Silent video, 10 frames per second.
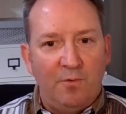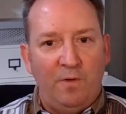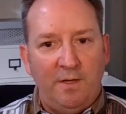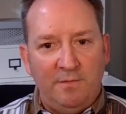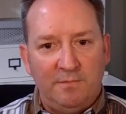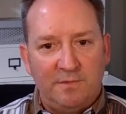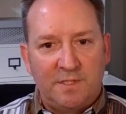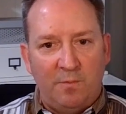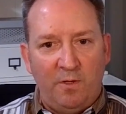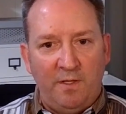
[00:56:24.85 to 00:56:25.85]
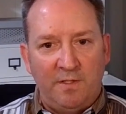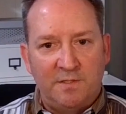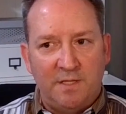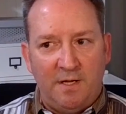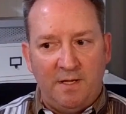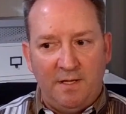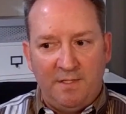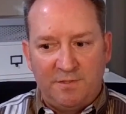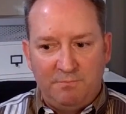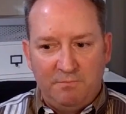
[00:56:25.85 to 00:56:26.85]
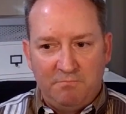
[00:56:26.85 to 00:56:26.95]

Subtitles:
when someone is